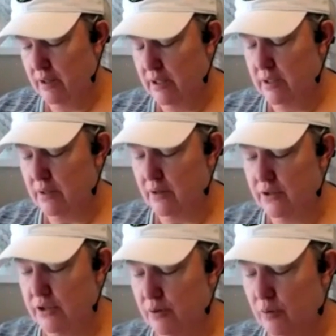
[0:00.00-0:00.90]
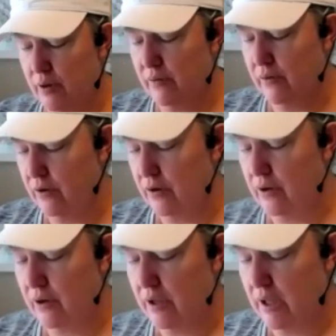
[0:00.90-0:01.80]
This is on a silk weaver,
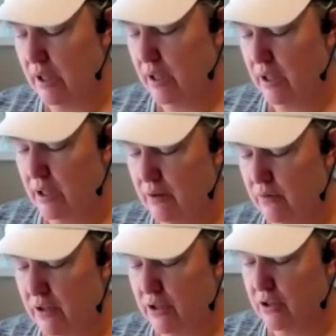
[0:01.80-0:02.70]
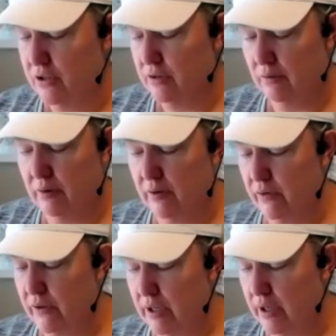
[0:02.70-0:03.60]
vintage silk weaver that